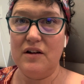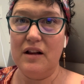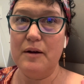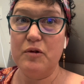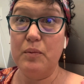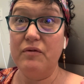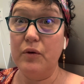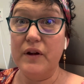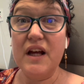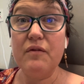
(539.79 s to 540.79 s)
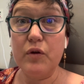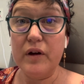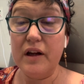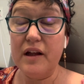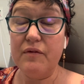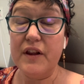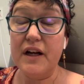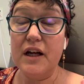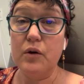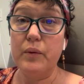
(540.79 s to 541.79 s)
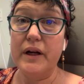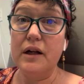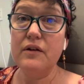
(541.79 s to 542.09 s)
collapsed before even the needle went in.